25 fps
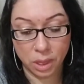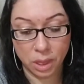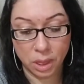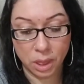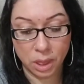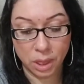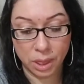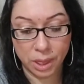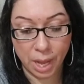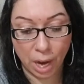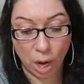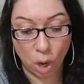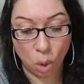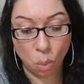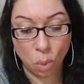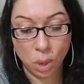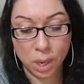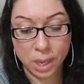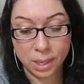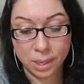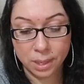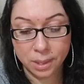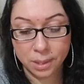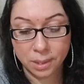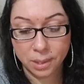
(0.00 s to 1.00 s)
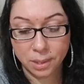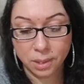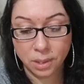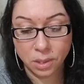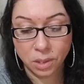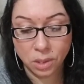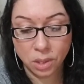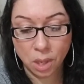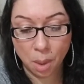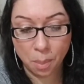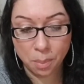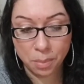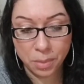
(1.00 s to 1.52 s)
there was
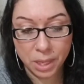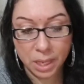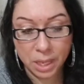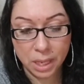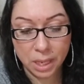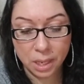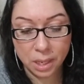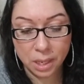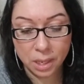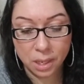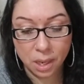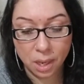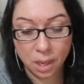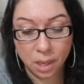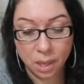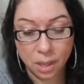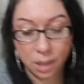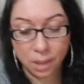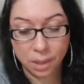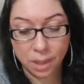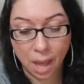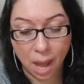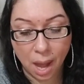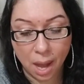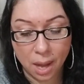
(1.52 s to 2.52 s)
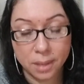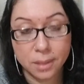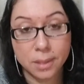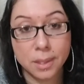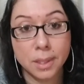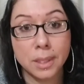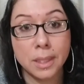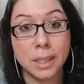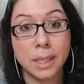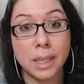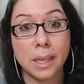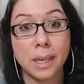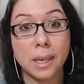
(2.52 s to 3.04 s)
something that
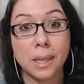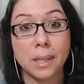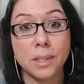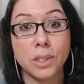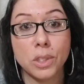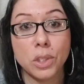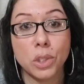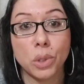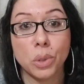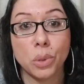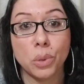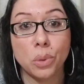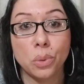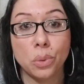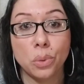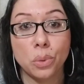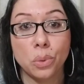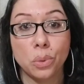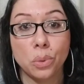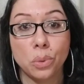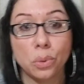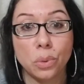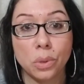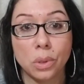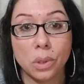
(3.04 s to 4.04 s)
needed to